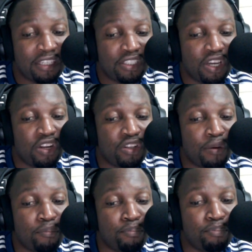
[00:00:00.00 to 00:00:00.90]
another
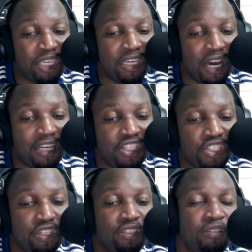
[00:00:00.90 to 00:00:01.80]
big
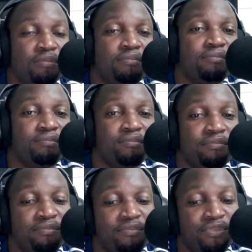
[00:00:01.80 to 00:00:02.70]
addition.
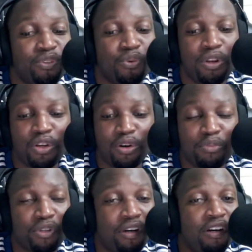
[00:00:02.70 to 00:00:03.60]
Welcome
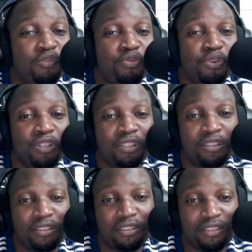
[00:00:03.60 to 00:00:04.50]
to Hartford,
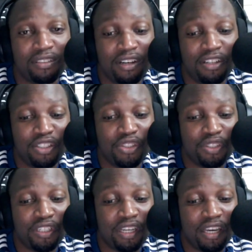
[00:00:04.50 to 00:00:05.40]

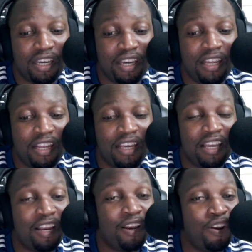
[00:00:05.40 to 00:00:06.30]
Andre L.A.
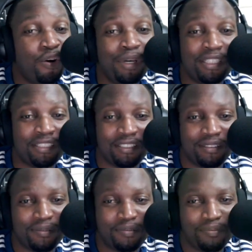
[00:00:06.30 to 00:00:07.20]
Lewis.
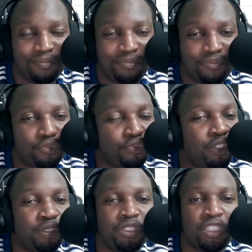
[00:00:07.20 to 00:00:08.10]
Very
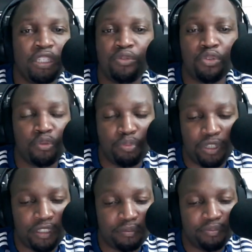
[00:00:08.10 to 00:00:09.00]
skillful player.
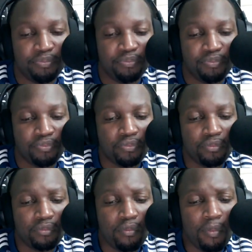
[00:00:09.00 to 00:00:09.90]

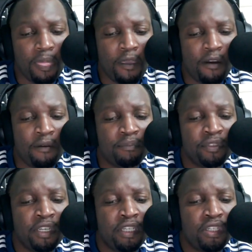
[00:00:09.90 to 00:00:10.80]
Yeah?
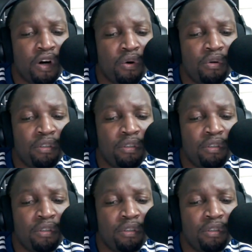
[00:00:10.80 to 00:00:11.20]
Now,